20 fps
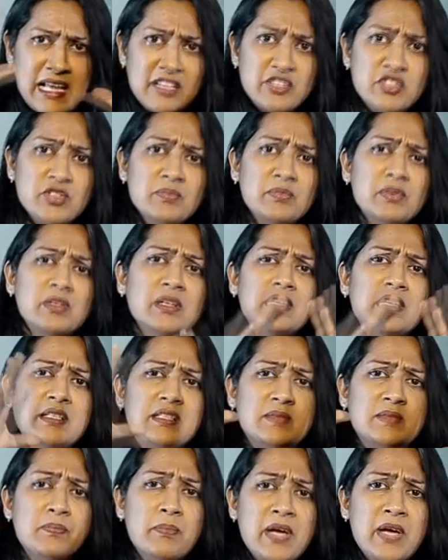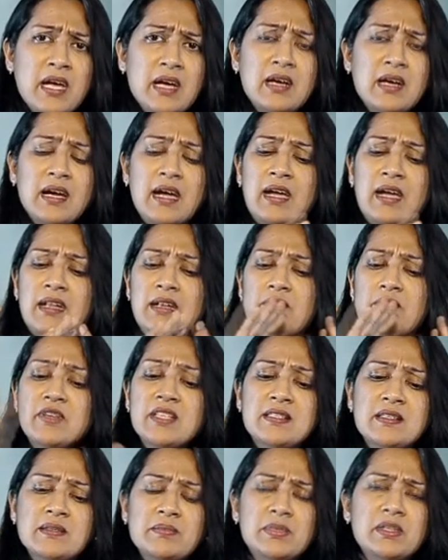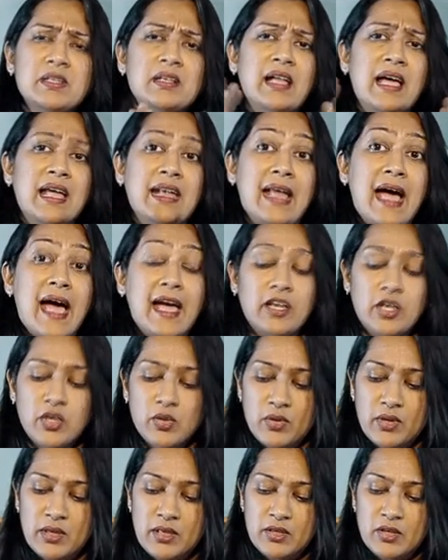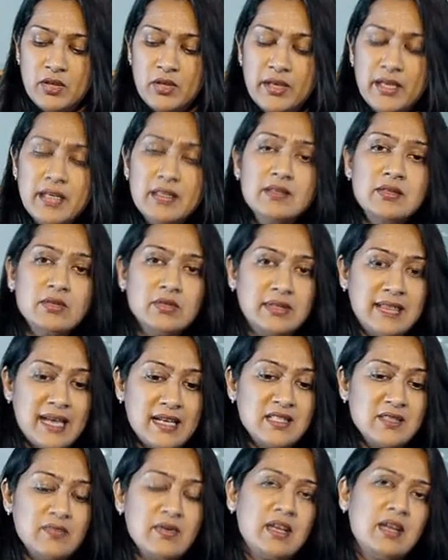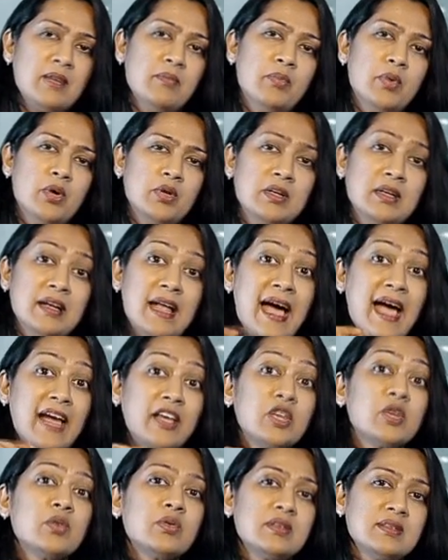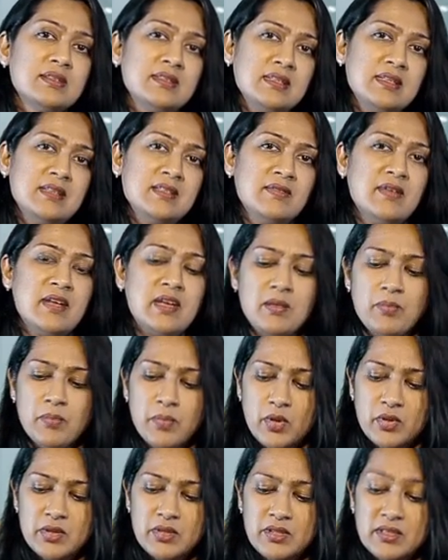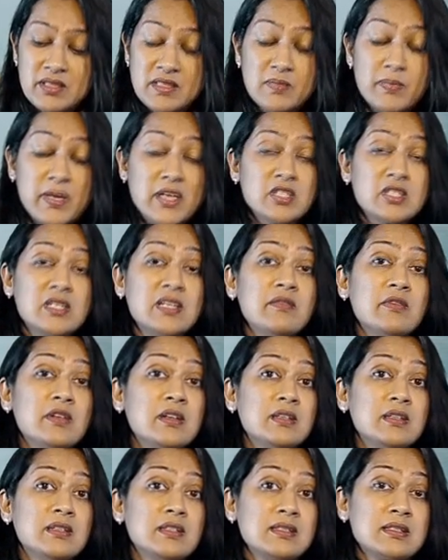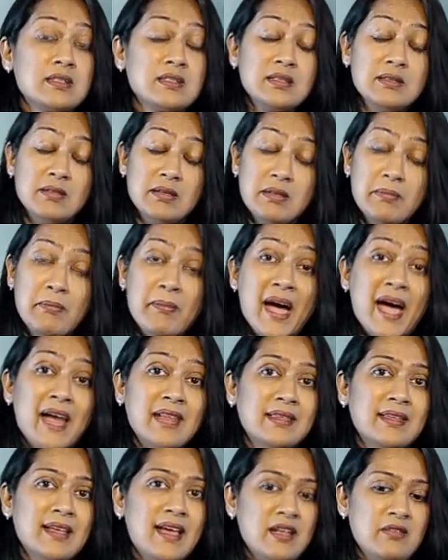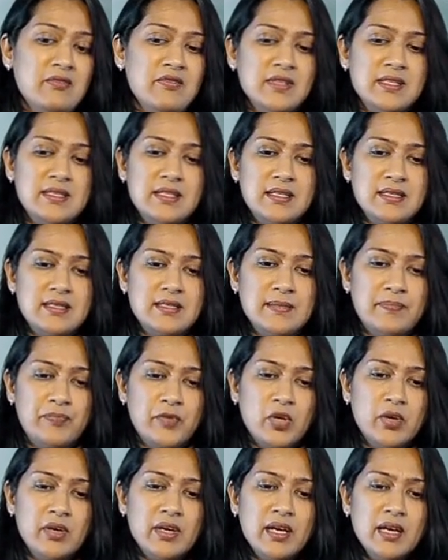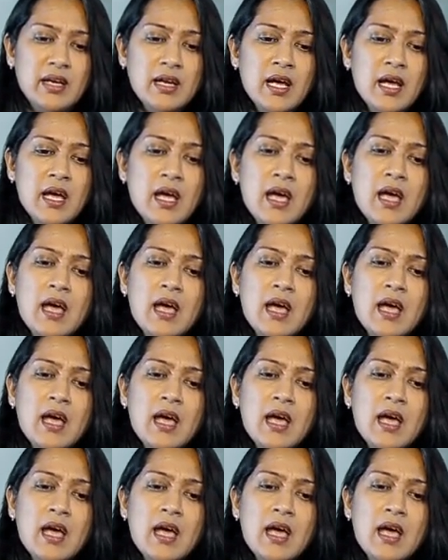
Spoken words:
legible, it's big and visible and accurate, all right? So that's very important. Accuracy is very important, especially when it is math and physics, all right?